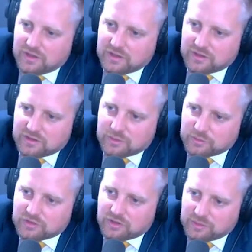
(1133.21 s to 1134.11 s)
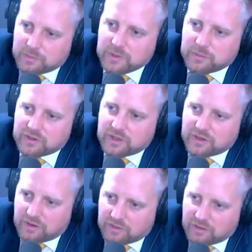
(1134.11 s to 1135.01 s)
Those are the people
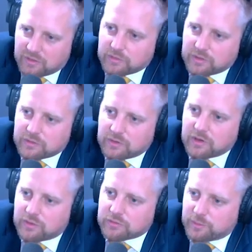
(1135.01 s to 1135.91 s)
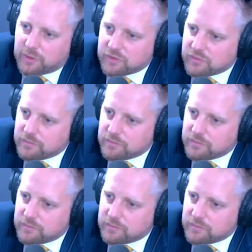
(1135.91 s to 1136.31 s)
that are our counterparts.